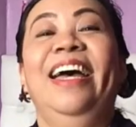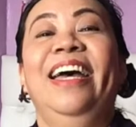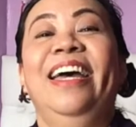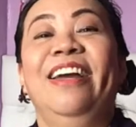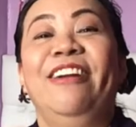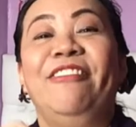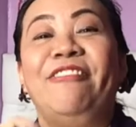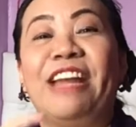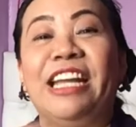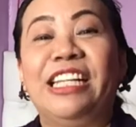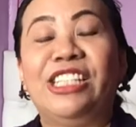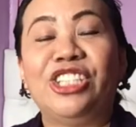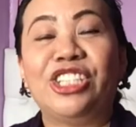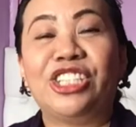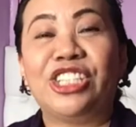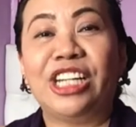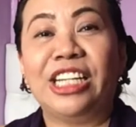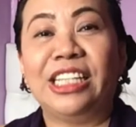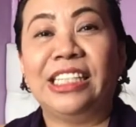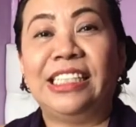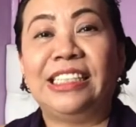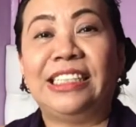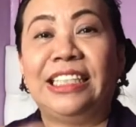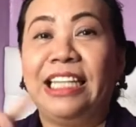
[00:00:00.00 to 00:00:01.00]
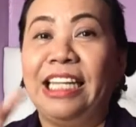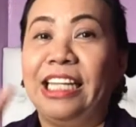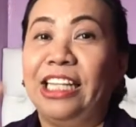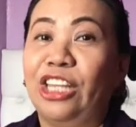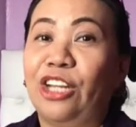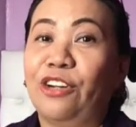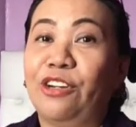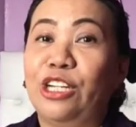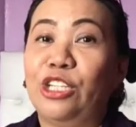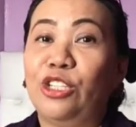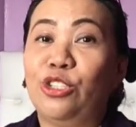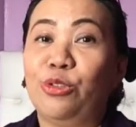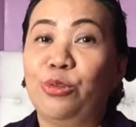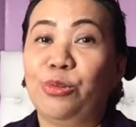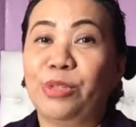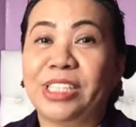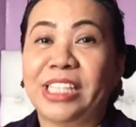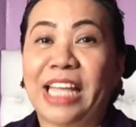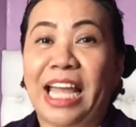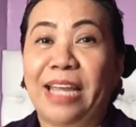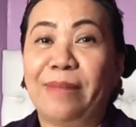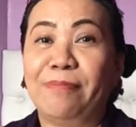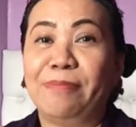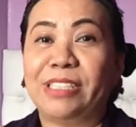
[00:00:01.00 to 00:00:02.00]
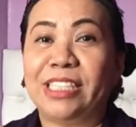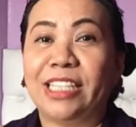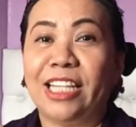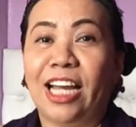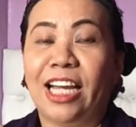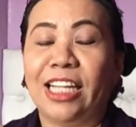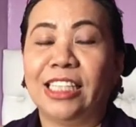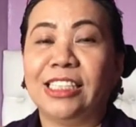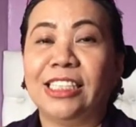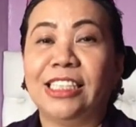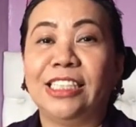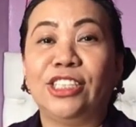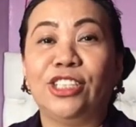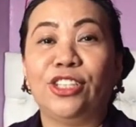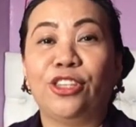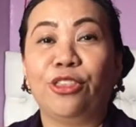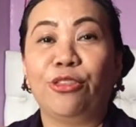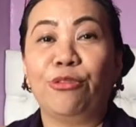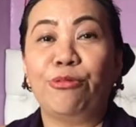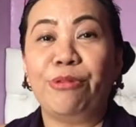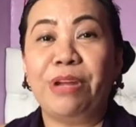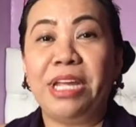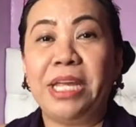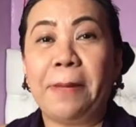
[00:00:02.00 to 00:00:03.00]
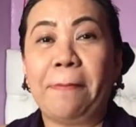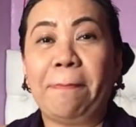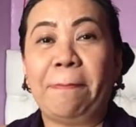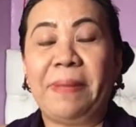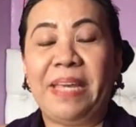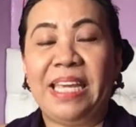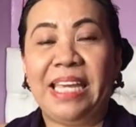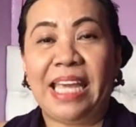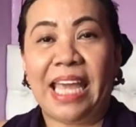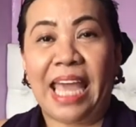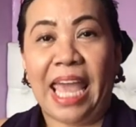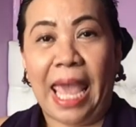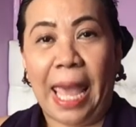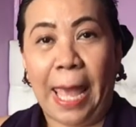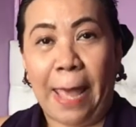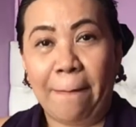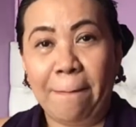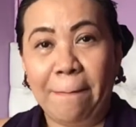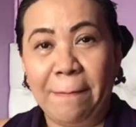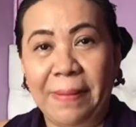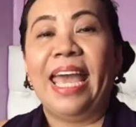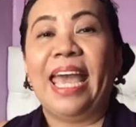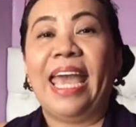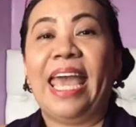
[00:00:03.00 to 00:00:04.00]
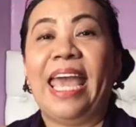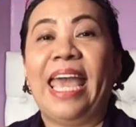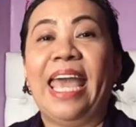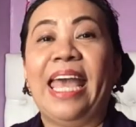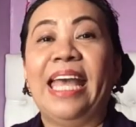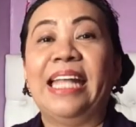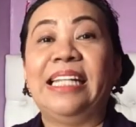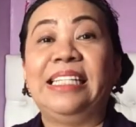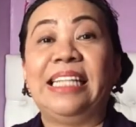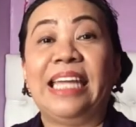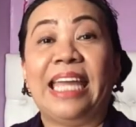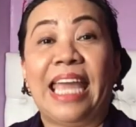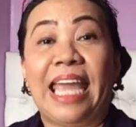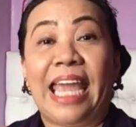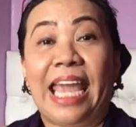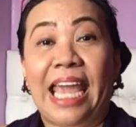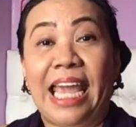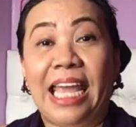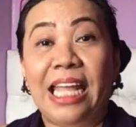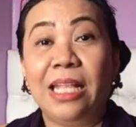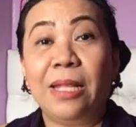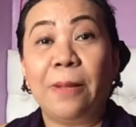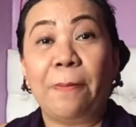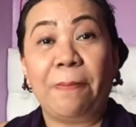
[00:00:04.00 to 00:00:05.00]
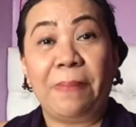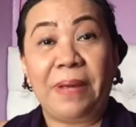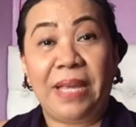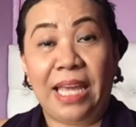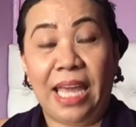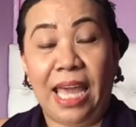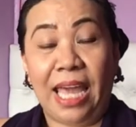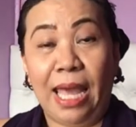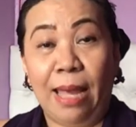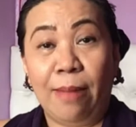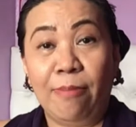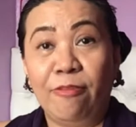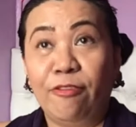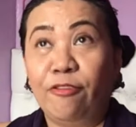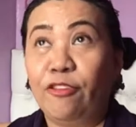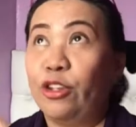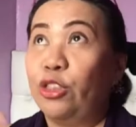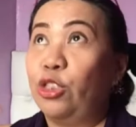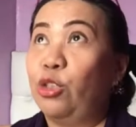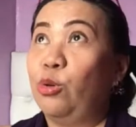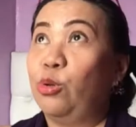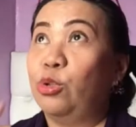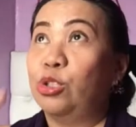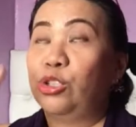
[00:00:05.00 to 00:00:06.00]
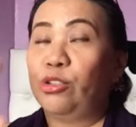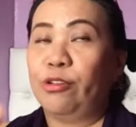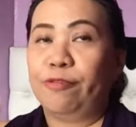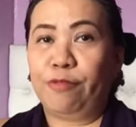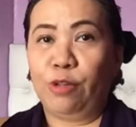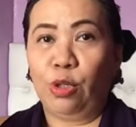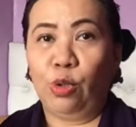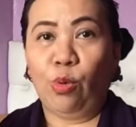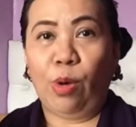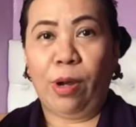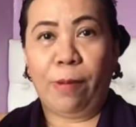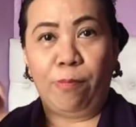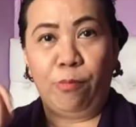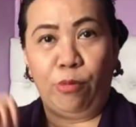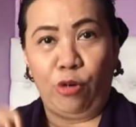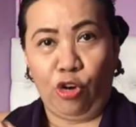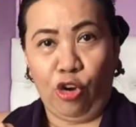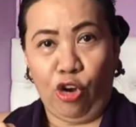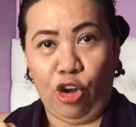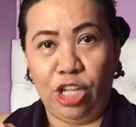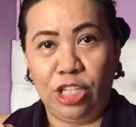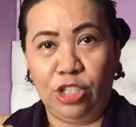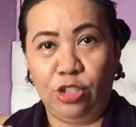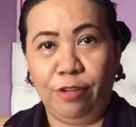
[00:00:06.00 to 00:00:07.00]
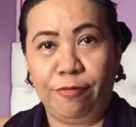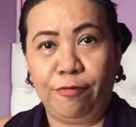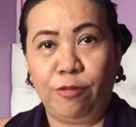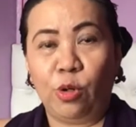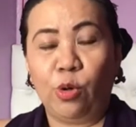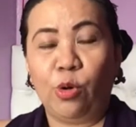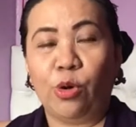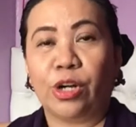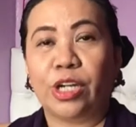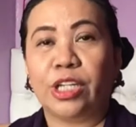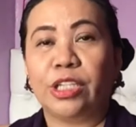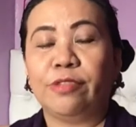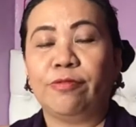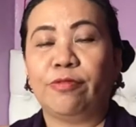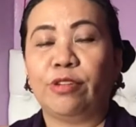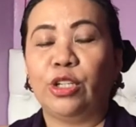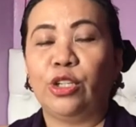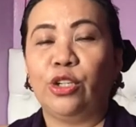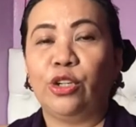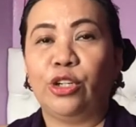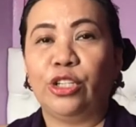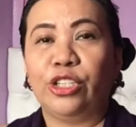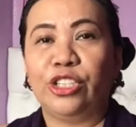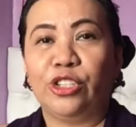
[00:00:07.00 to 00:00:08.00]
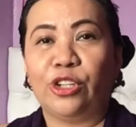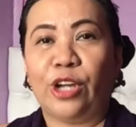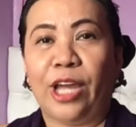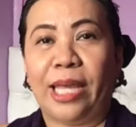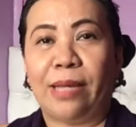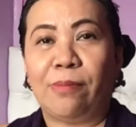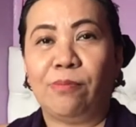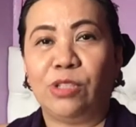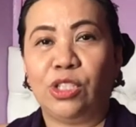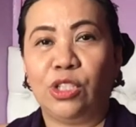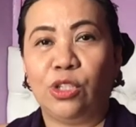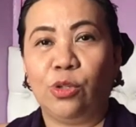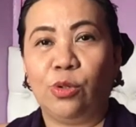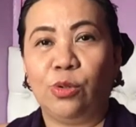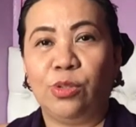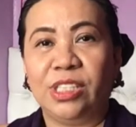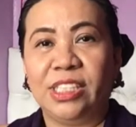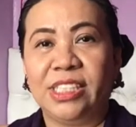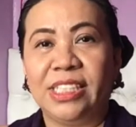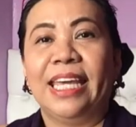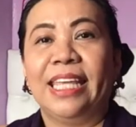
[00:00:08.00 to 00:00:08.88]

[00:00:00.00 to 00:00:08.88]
Register in this link. There are two time slots. It's 3 p.m. and 8 p.m. for those of you abroad, of course, for your time zones.